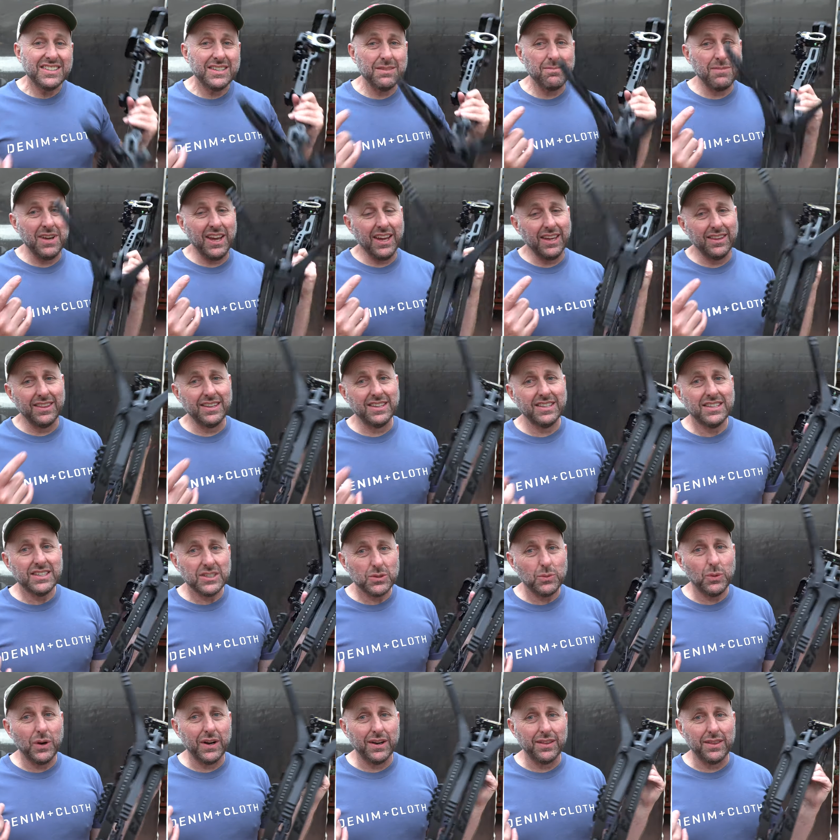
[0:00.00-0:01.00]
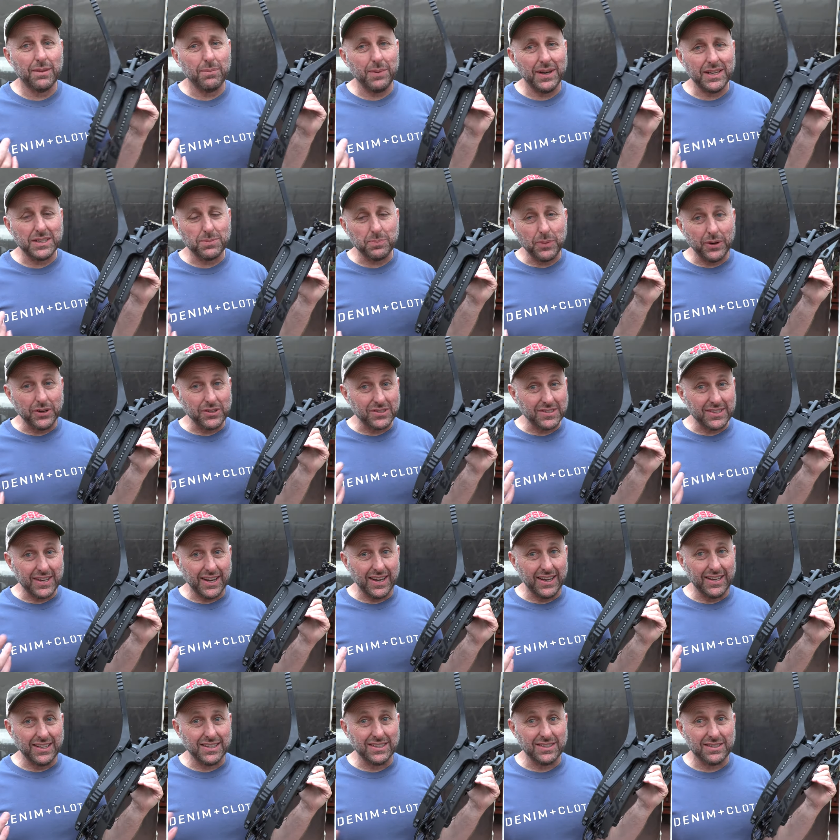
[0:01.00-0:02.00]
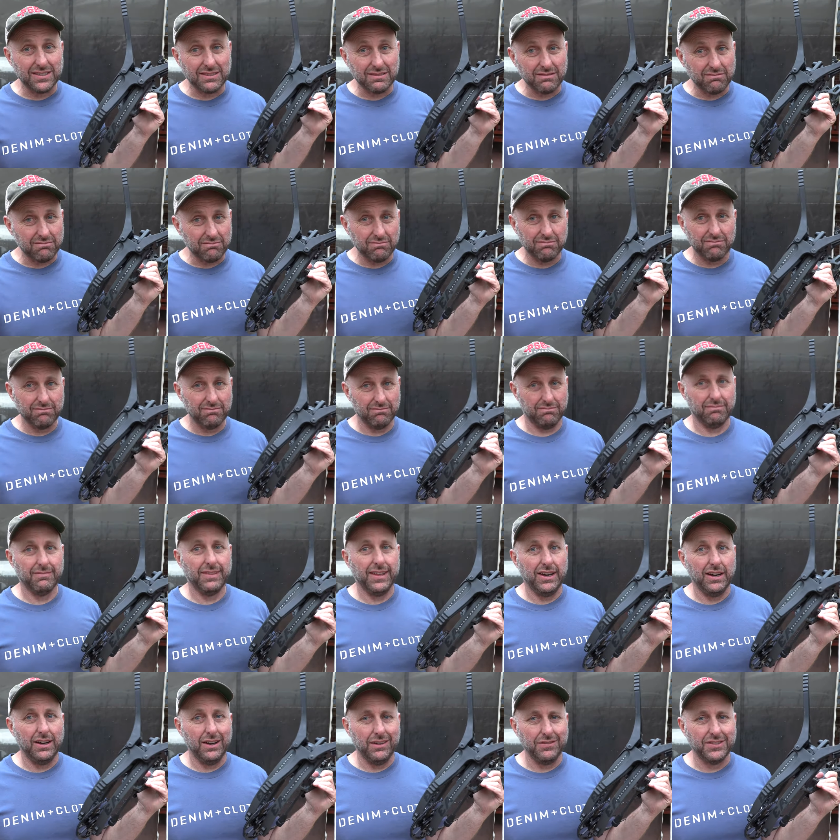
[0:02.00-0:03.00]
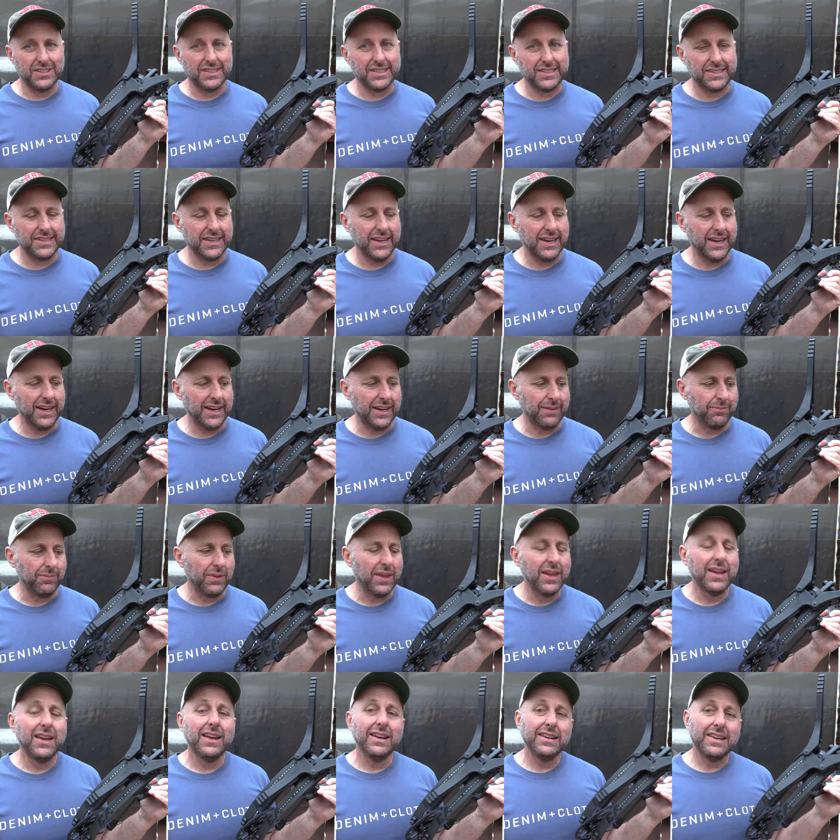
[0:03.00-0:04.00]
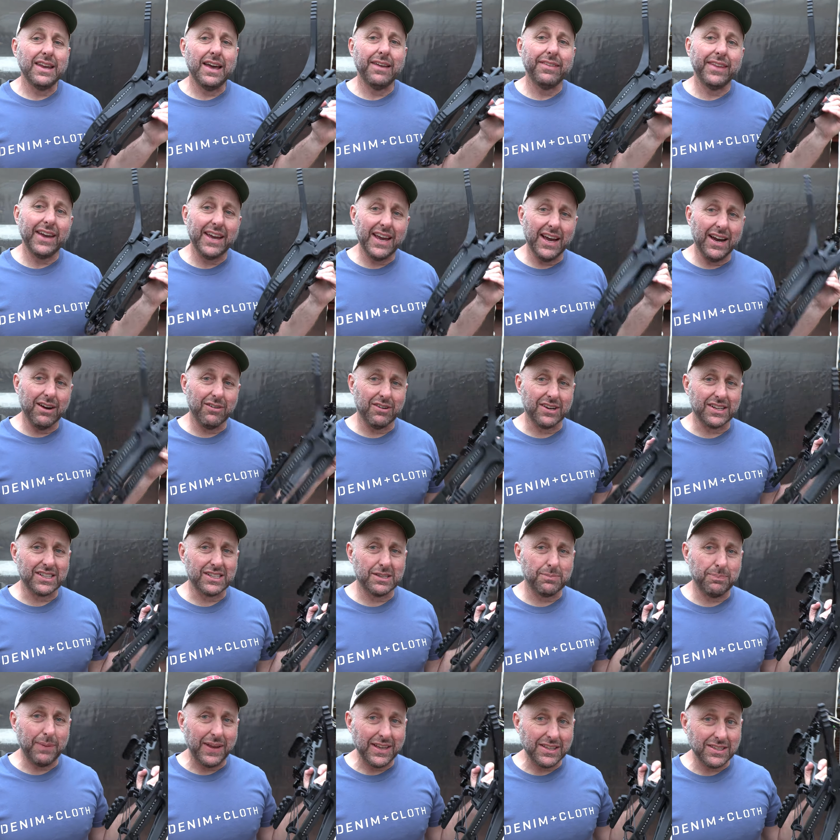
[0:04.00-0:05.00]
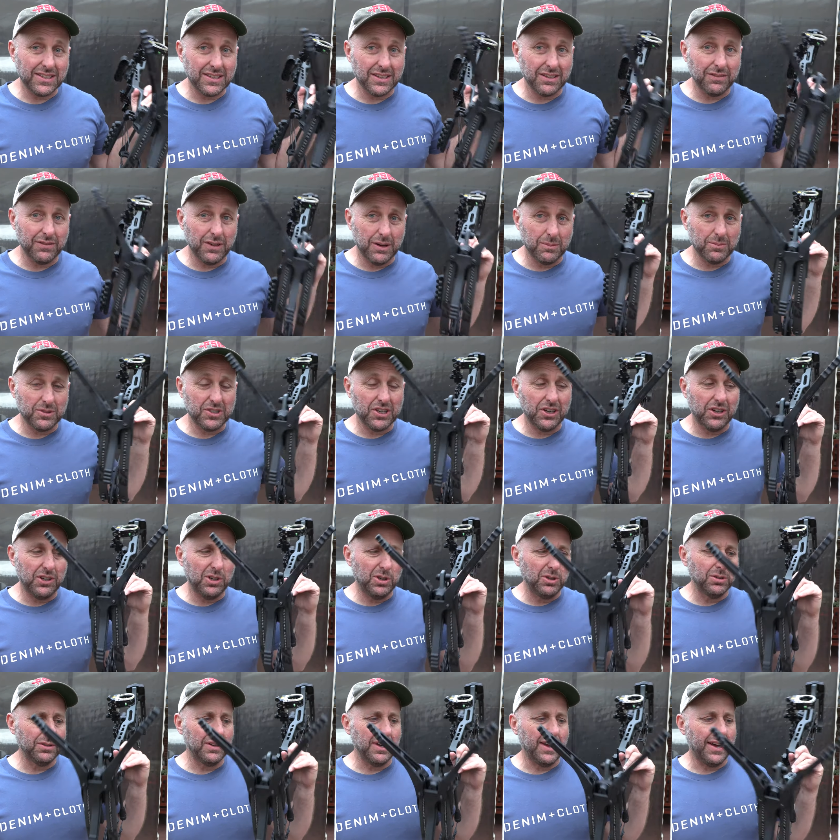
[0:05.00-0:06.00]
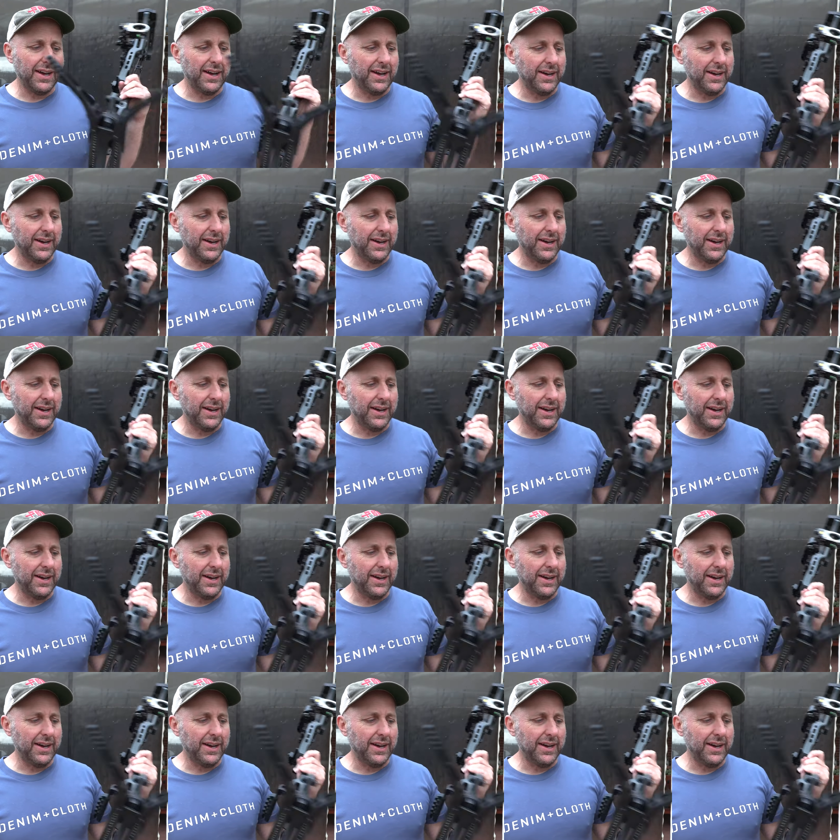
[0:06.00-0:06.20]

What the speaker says: To me, this is one of the best bow stands that I've seen. Now they are expensive, I'm told.